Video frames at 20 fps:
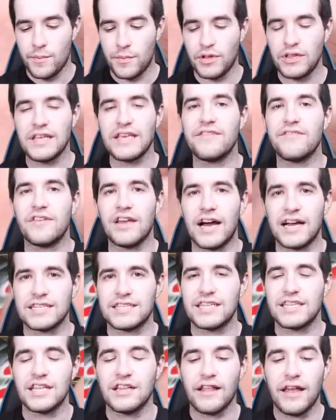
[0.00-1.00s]
Believe,
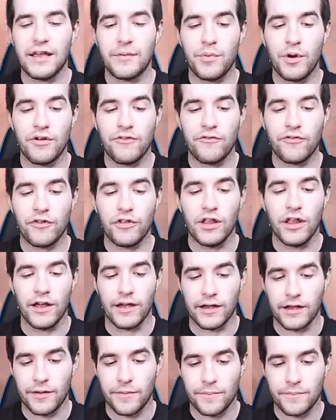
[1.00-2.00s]
guys. Hit the like button for
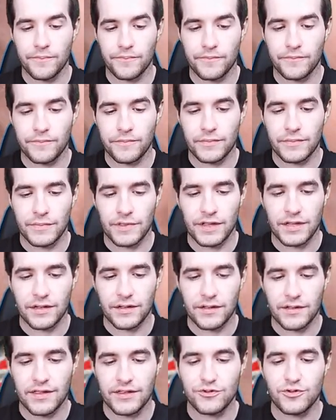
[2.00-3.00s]
luck.
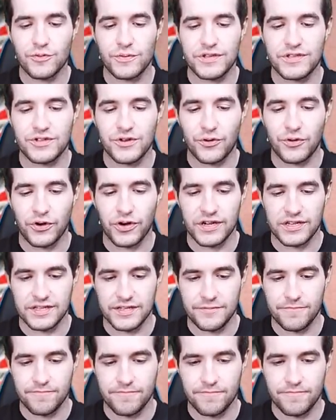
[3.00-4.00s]
This would be so
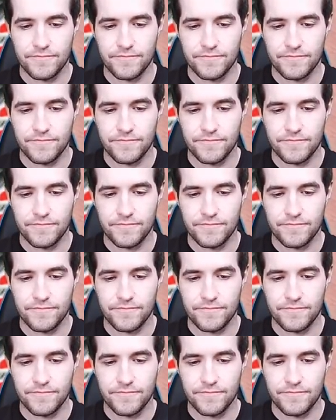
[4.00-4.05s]
crazy.